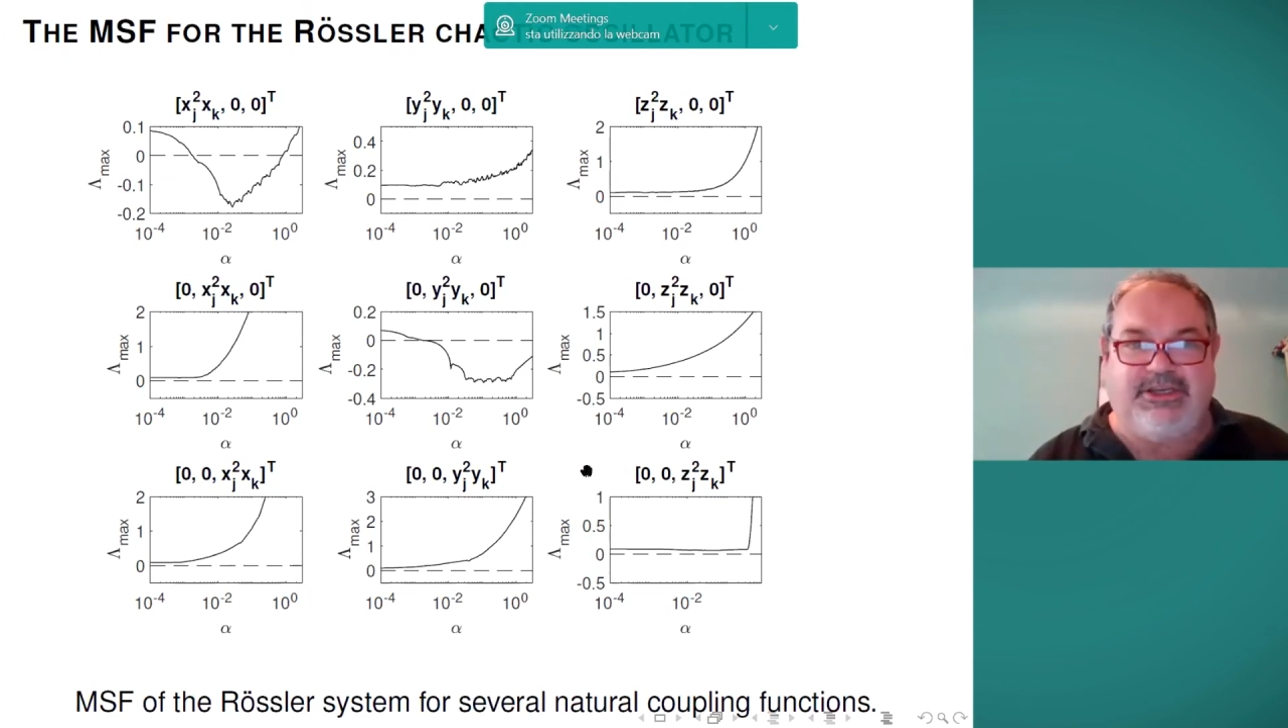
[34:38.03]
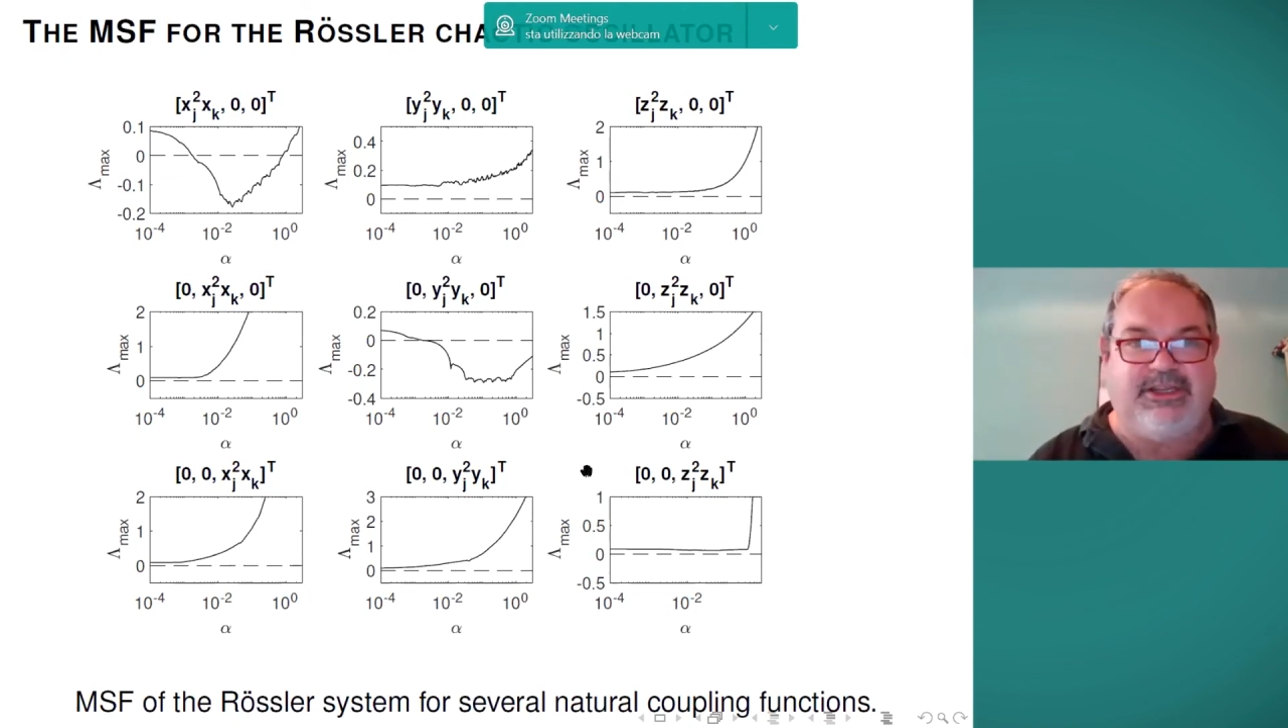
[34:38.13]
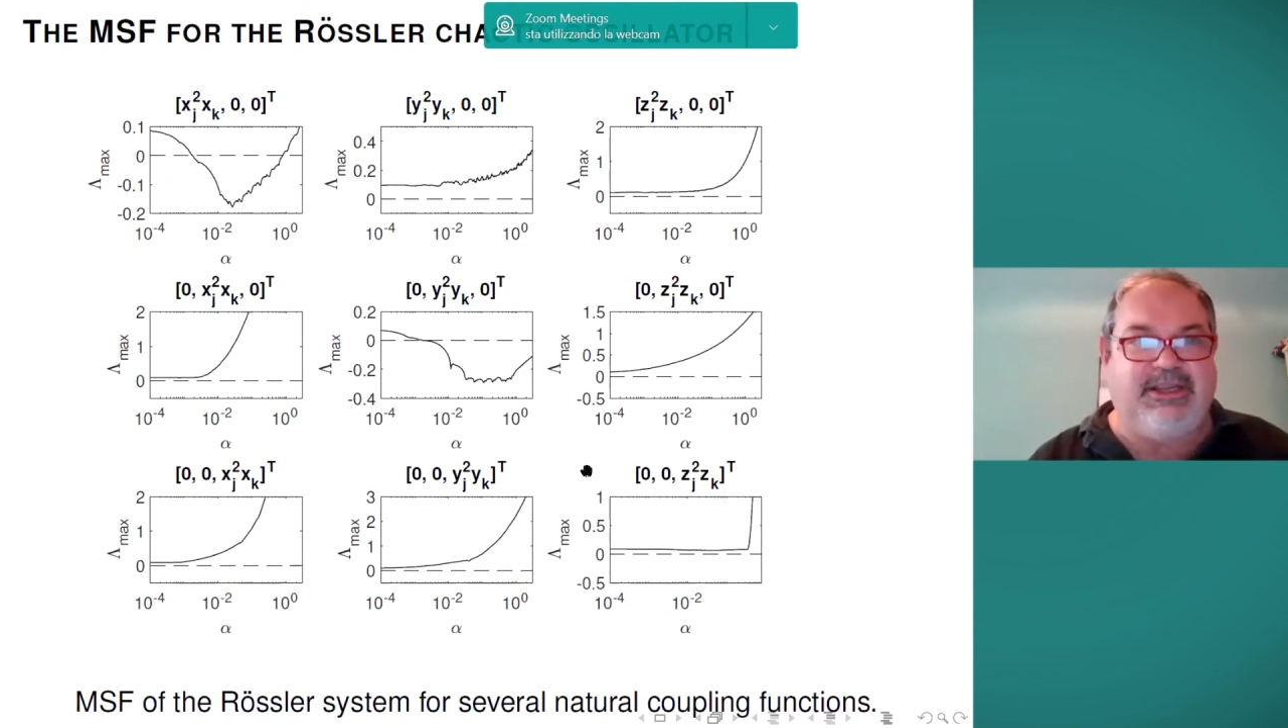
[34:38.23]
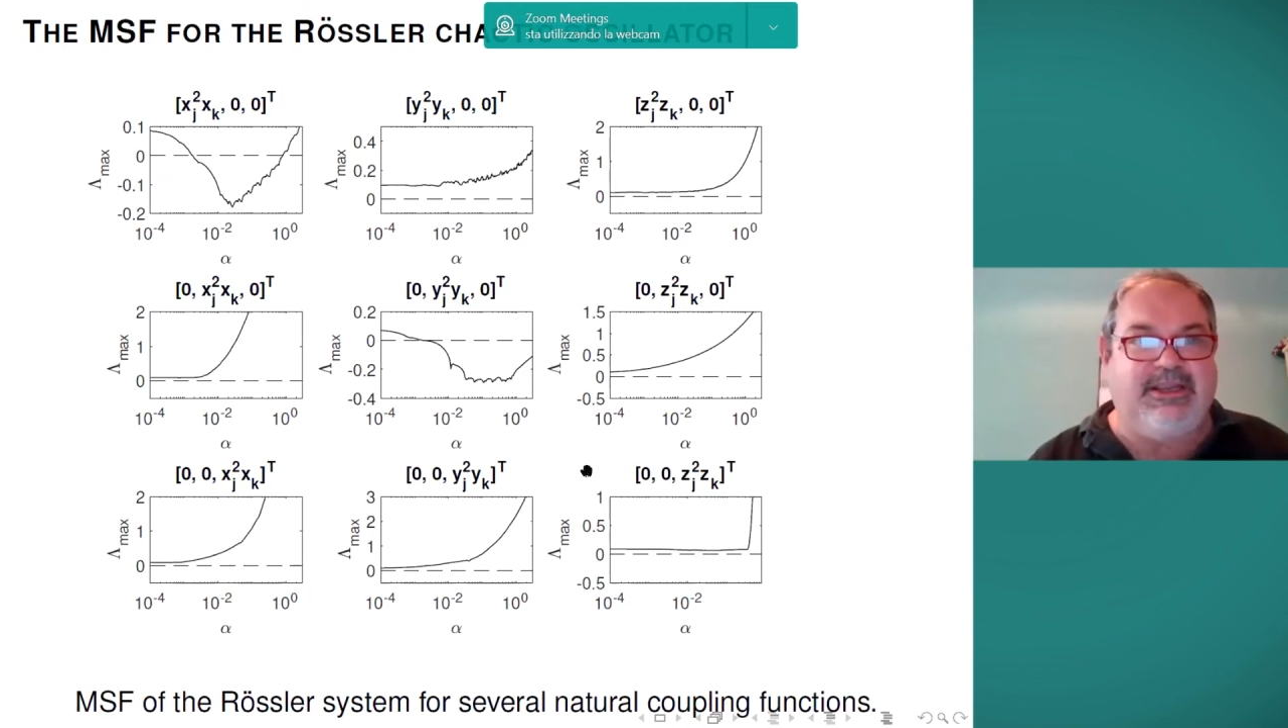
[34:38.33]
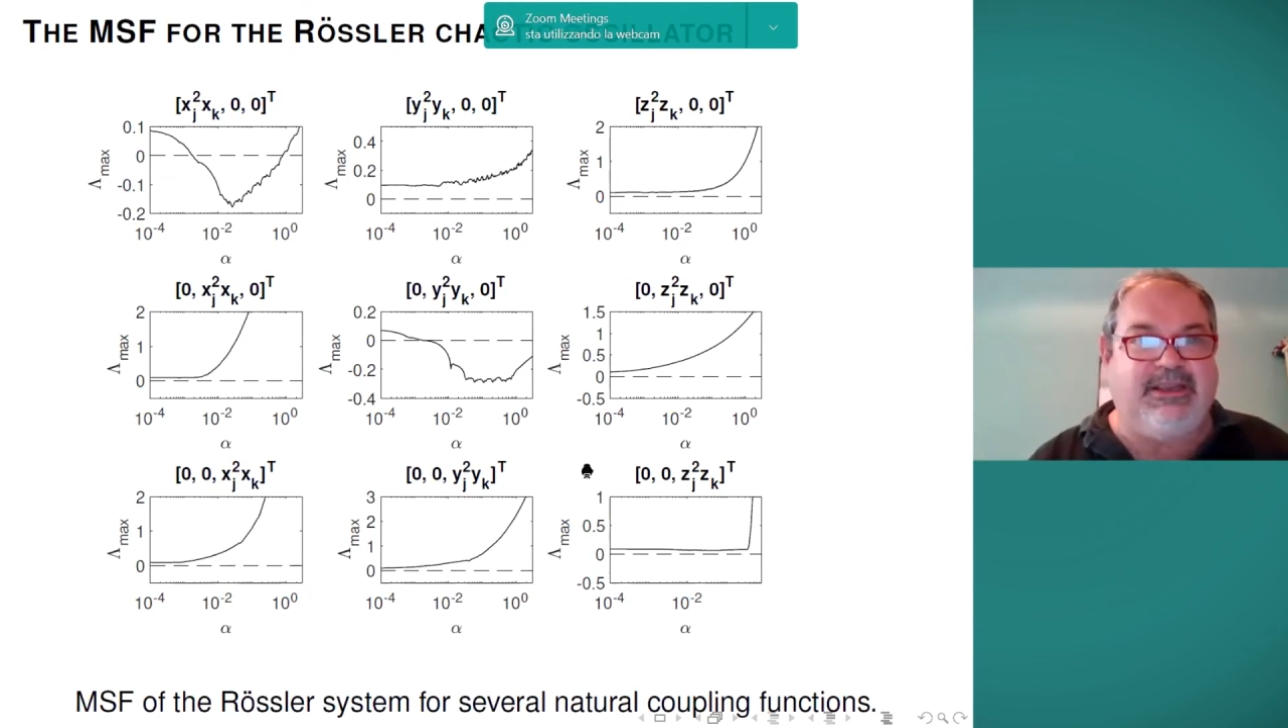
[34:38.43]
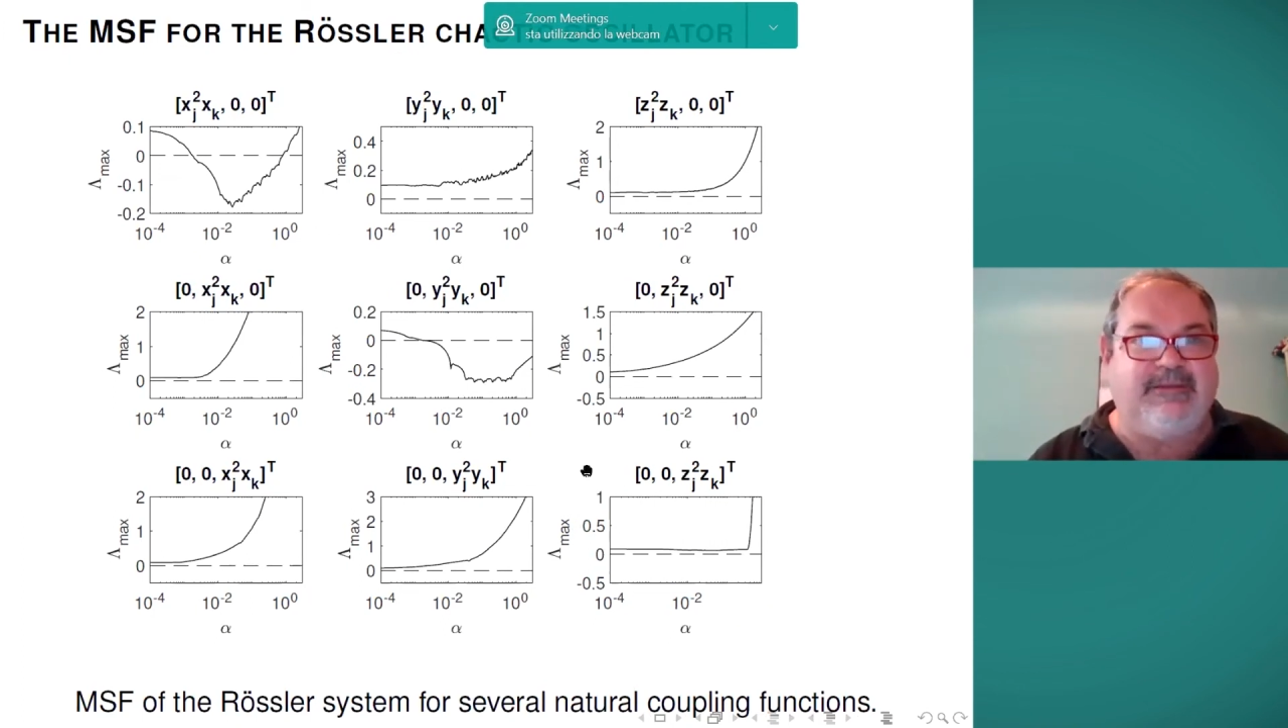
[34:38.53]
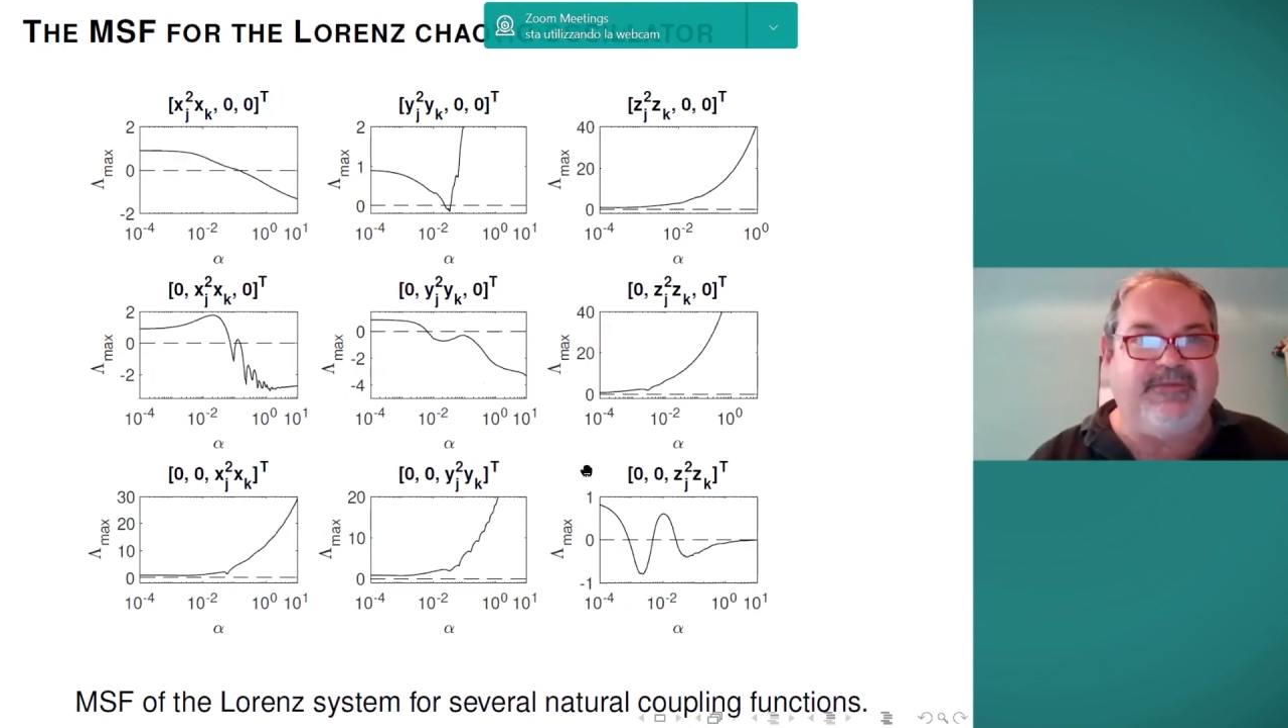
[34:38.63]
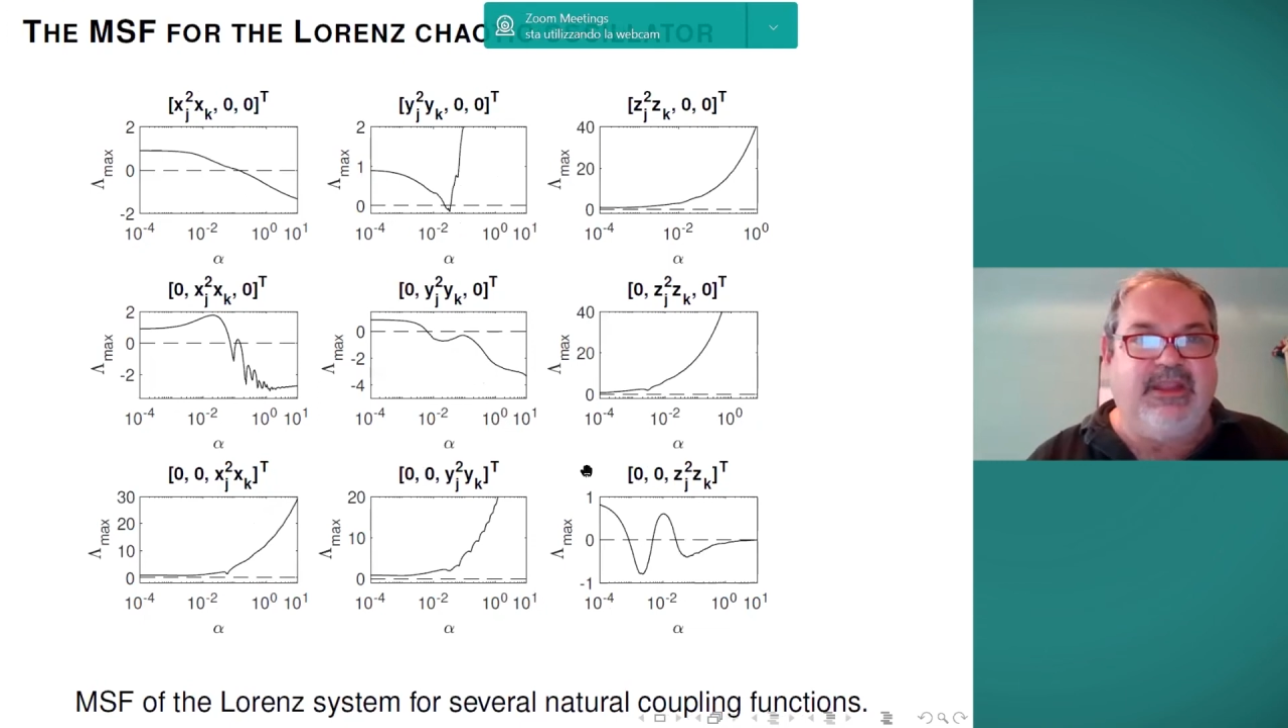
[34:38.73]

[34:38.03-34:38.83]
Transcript: here,